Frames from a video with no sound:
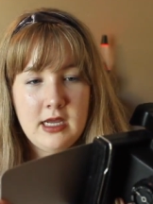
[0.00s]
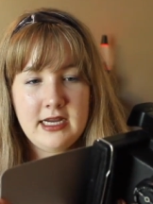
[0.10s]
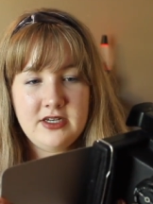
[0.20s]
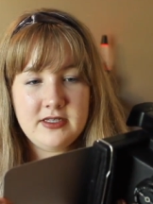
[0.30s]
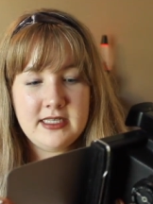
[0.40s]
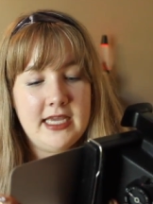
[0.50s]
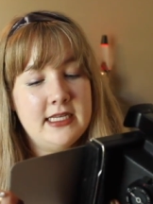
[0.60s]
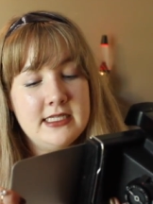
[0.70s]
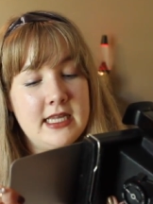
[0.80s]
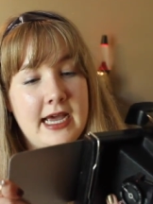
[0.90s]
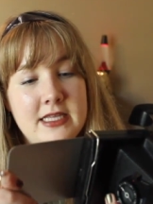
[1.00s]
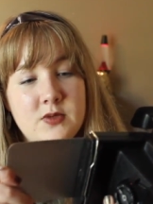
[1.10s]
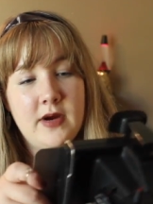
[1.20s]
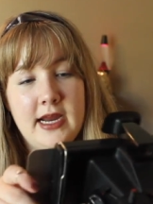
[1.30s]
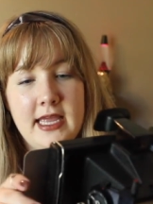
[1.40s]
and it just like
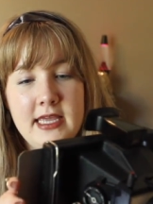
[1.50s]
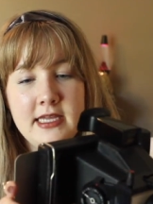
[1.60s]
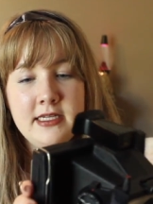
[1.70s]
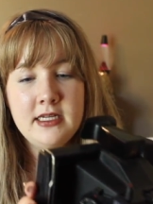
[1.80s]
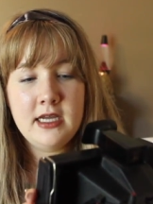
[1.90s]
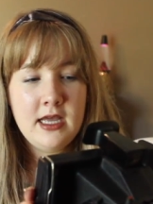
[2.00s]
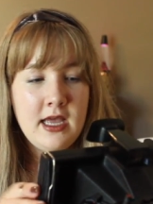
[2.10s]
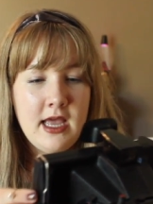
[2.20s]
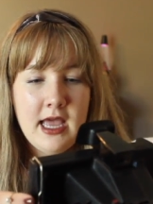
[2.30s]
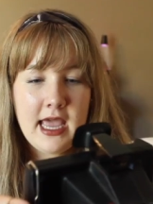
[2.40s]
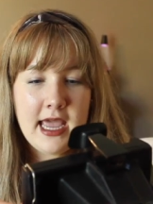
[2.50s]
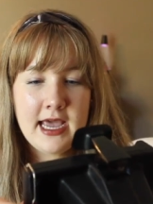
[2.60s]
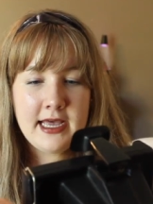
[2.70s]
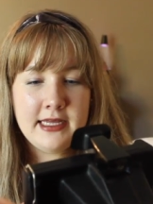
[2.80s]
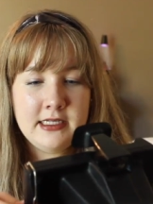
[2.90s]
slides right in
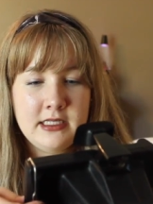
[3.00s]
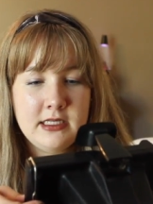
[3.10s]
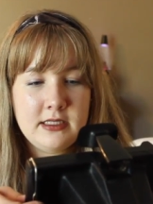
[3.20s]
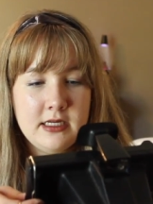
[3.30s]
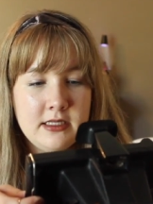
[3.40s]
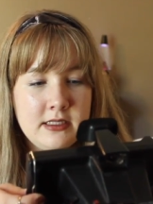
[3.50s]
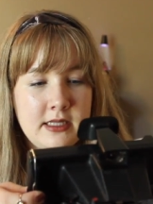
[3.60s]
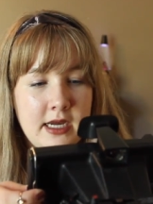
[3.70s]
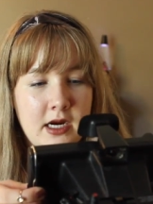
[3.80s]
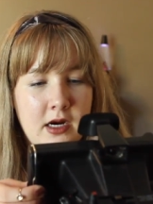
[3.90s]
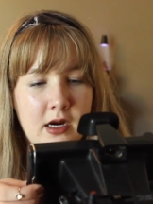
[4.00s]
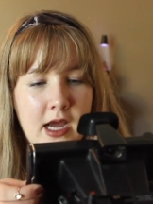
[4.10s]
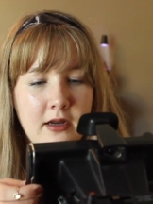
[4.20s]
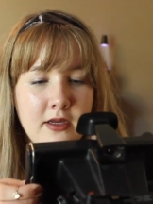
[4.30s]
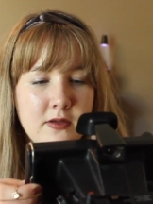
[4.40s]
and this is their
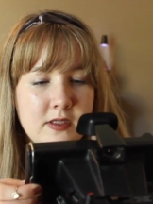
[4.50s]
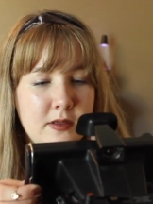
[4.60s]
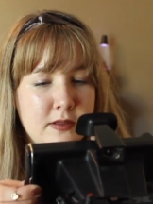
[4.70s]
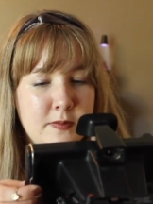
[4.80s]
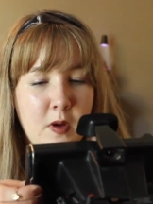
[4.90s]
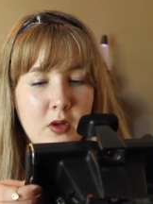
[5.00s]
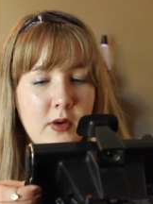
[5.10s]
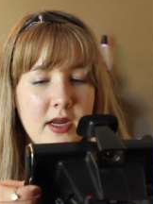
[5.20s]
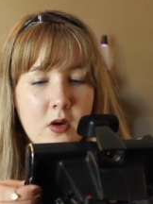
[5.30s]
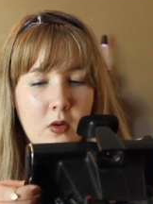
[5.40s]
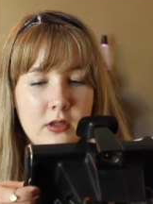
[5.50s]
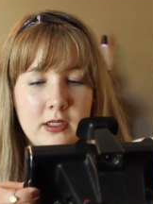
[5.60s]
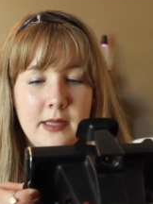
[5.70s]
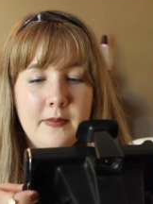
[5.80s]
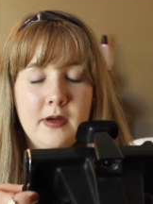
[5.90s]
how to use this Polaroid cold
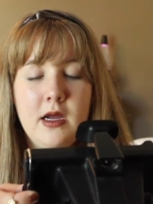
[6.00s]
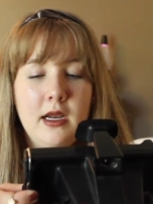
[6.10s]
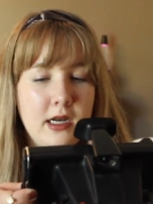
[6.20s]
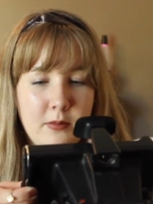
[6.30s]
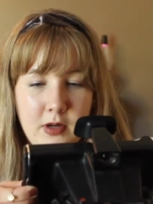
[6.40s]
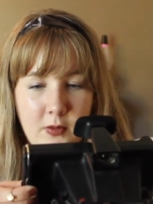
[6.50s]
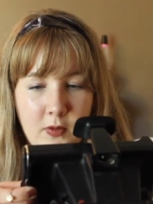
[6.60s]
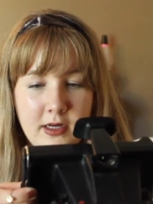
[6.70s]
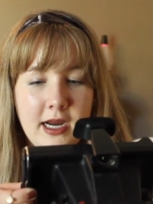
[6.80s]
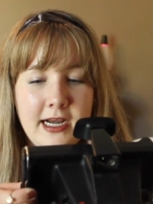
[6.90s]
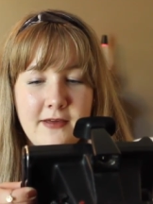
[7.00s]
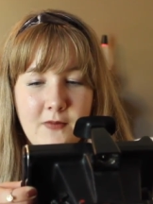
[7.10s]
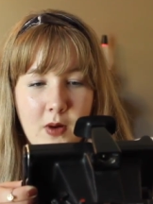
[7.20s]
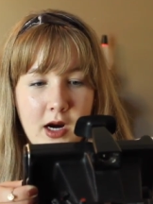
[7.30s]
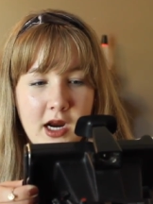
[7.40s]
clip number
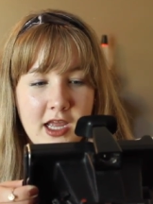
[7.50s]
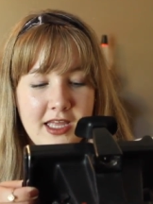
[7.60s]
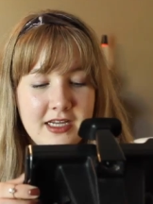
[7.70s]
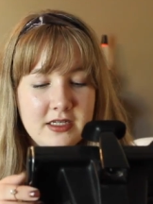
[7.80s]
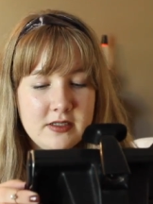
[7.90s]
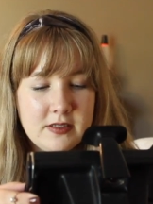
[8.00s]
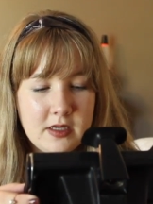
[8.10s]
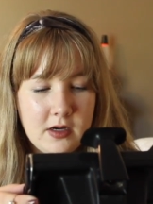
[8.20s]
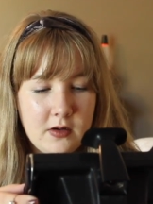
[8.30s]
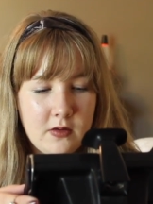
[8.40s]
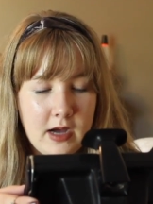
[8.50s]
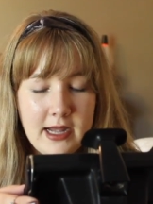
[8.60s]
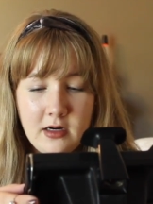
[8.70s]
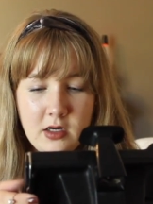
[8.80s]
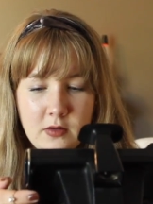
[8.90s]
194 so
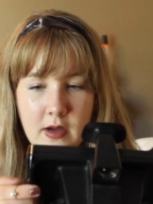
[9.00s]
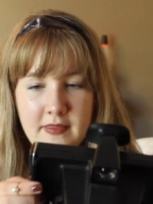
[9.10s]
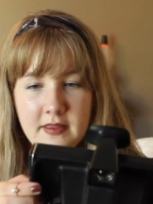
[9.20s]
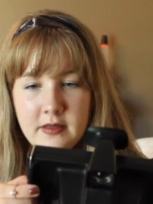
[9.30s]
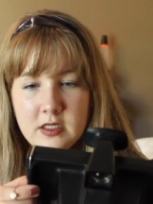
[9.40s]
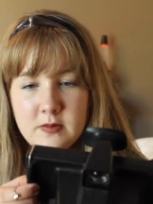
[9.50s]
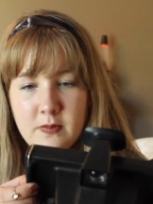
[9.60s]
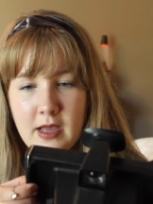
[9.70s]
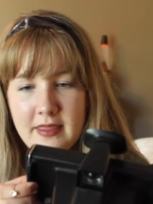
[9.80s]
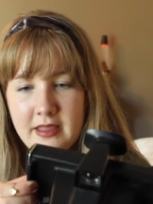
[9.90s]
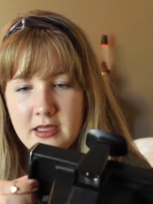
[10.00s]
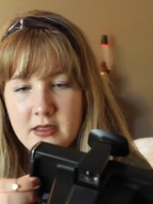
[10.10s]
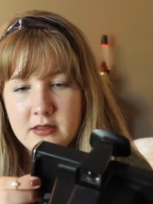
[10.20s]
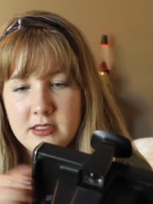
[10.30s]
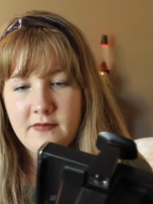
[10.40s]
I don't know I think there's I think
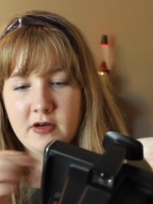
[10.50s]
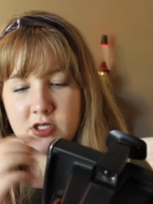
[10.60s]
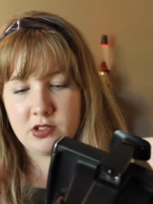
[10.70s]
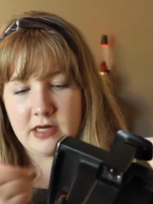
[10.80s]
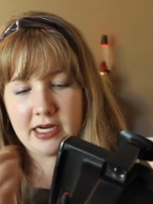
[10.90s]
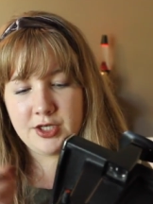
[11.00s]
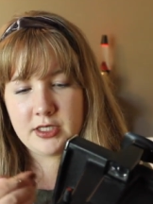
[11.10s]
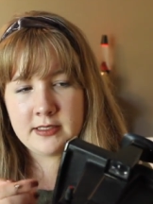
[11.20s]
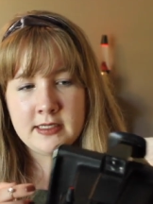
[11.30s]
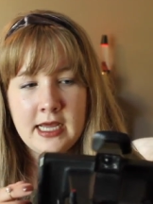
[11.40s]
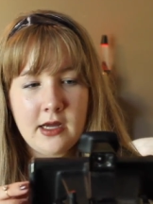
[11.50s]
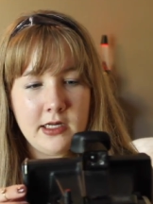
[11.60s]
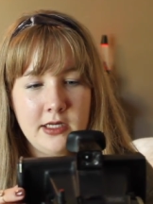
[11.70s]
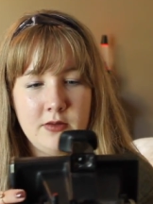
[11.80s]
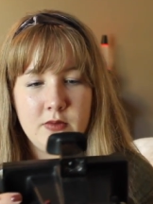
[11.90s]
different directions on how
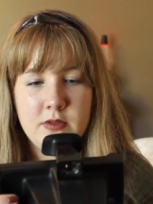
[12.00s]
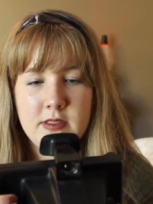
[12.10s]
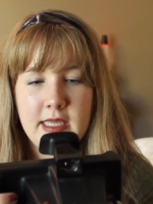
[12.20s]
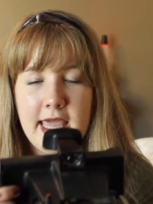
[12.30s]
to use the